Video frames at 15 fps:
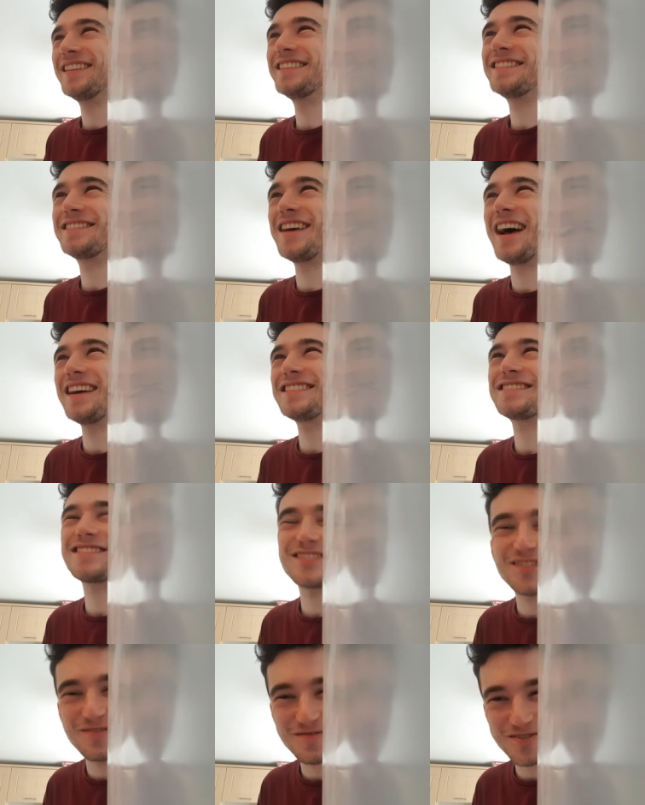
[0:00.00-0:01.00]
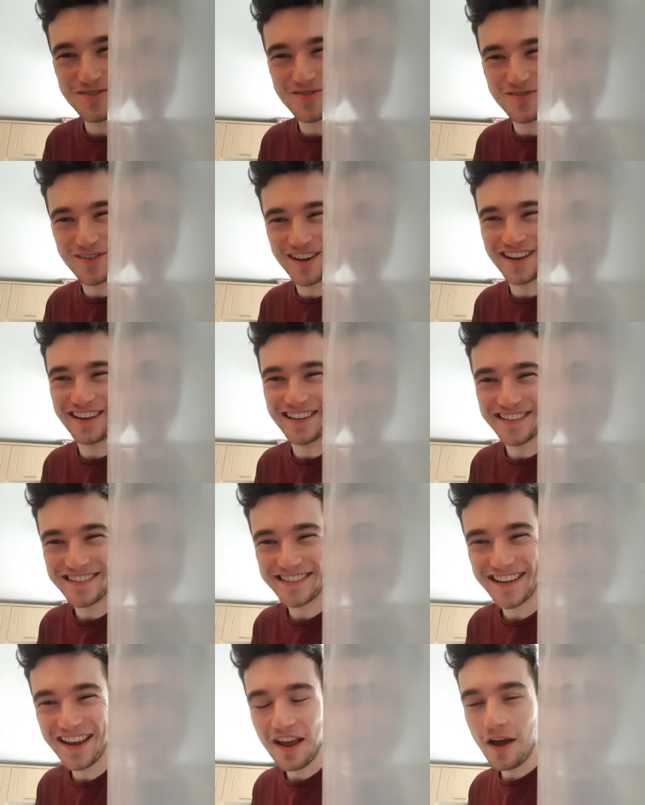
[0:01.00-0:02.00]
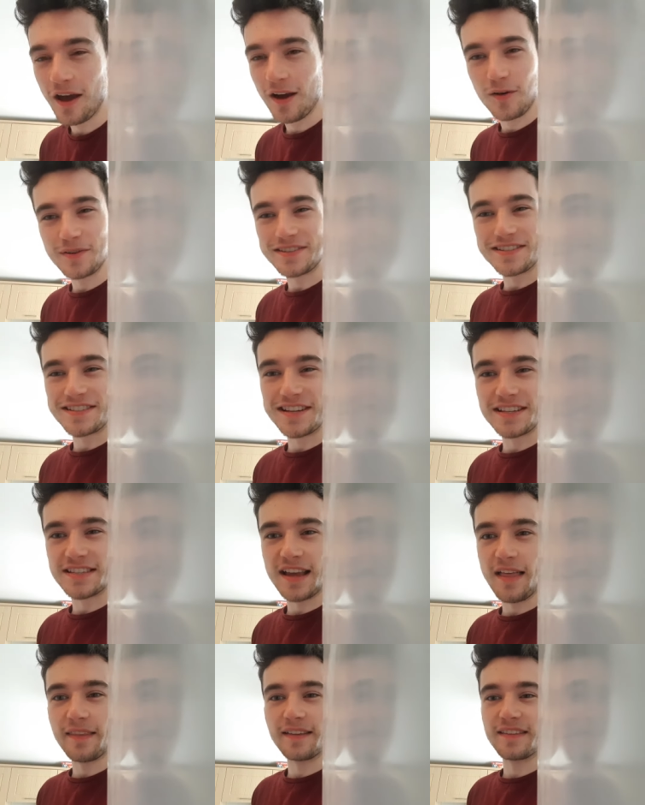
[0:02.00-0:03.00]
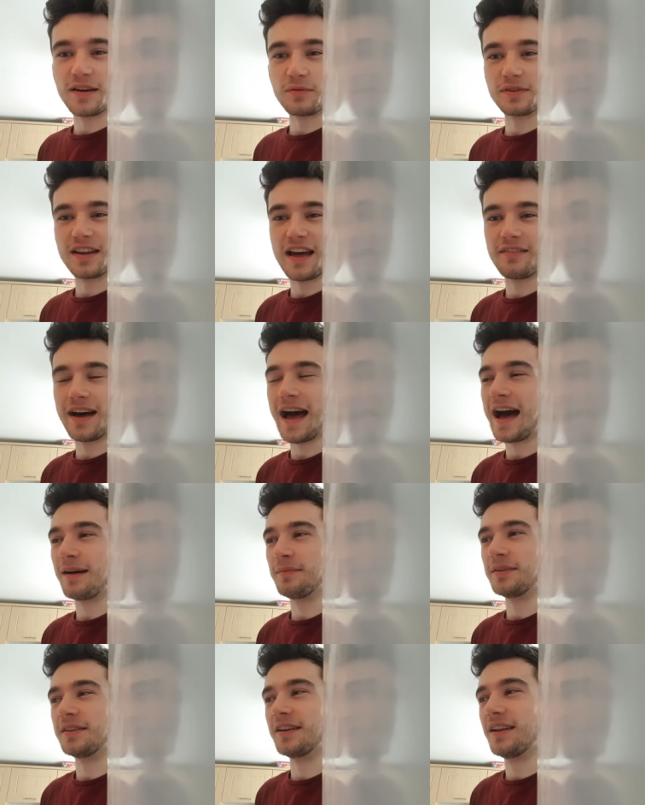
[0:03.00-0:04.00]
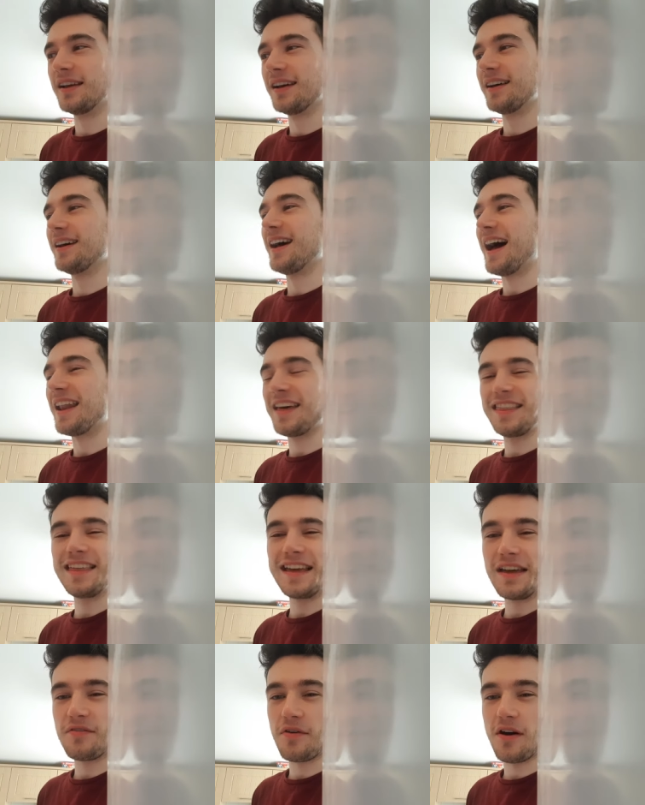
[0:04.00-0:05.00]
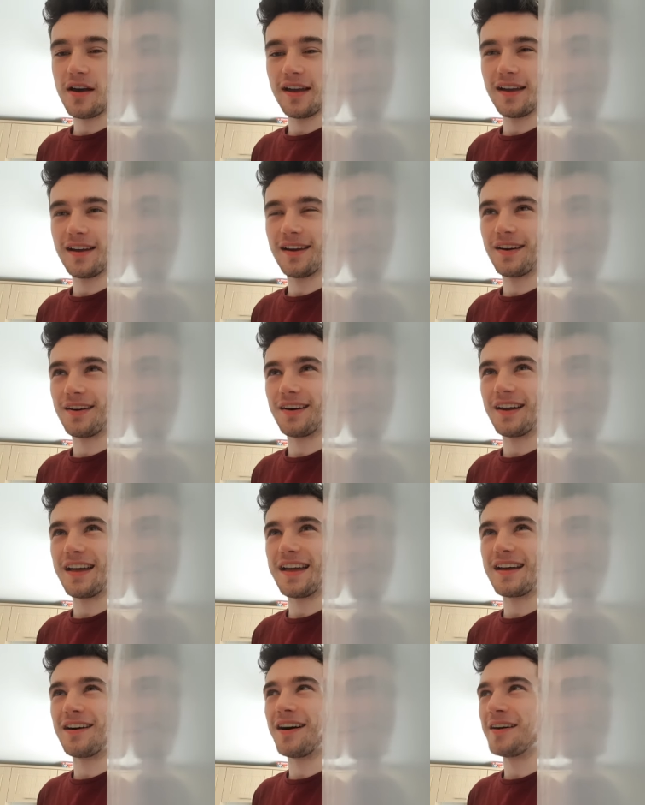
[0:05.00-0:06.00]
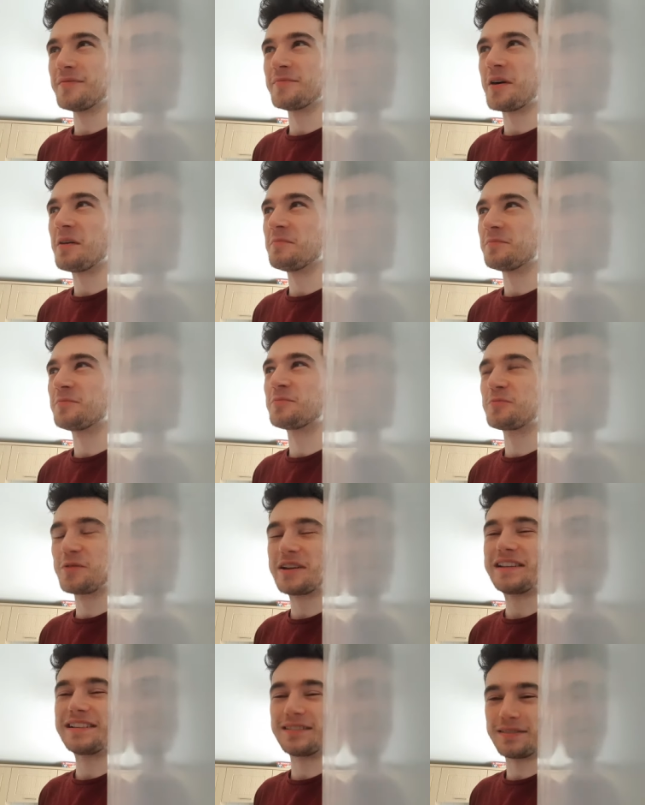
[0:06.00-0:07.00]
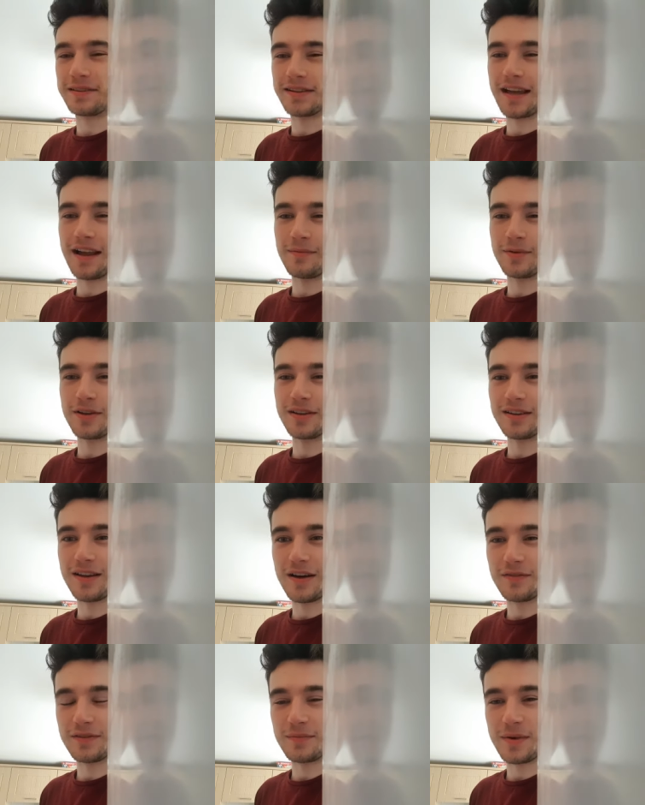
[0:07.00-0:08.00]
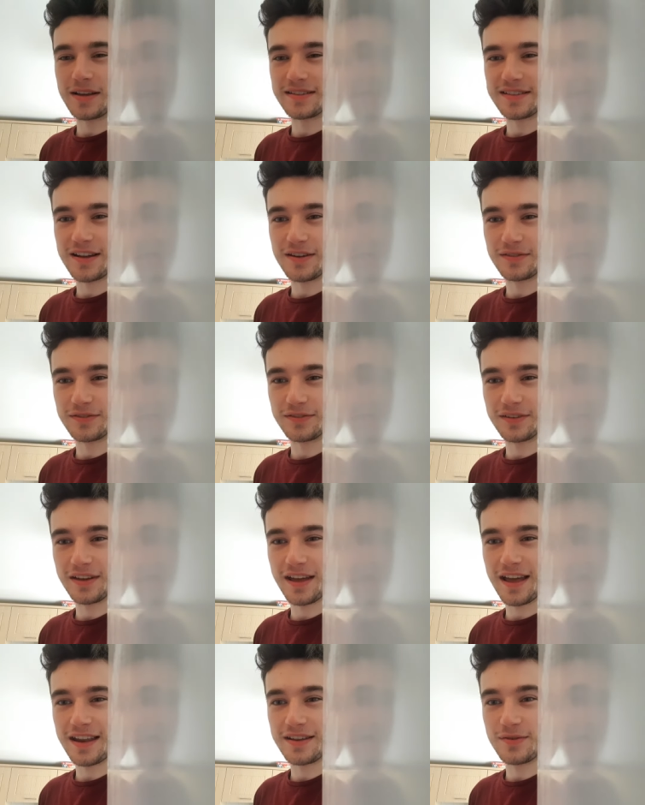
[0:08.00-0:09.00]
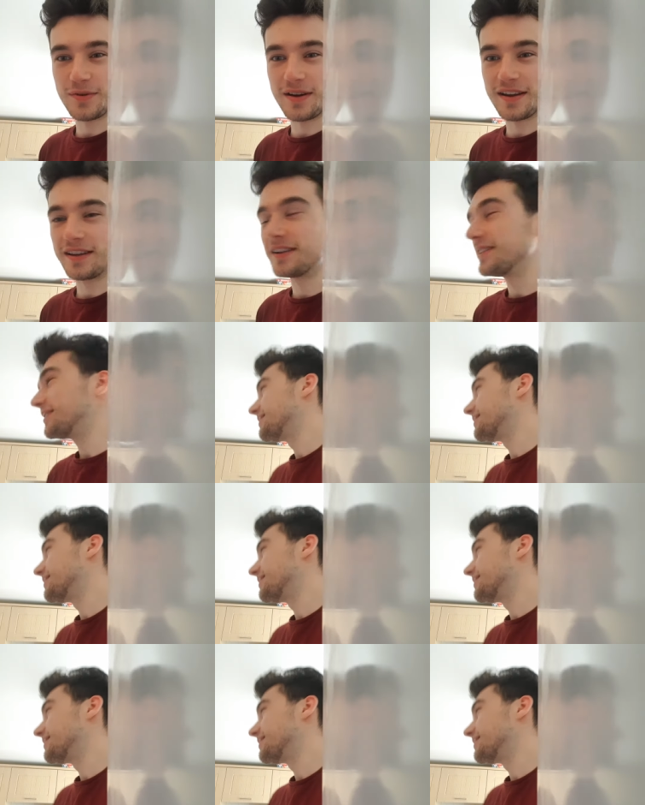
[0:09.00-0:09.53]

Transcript: desktop shortcuts, which is just something that would never happen. And I think if I, I'm I'm pretty damn good at laughing myself. Anyway,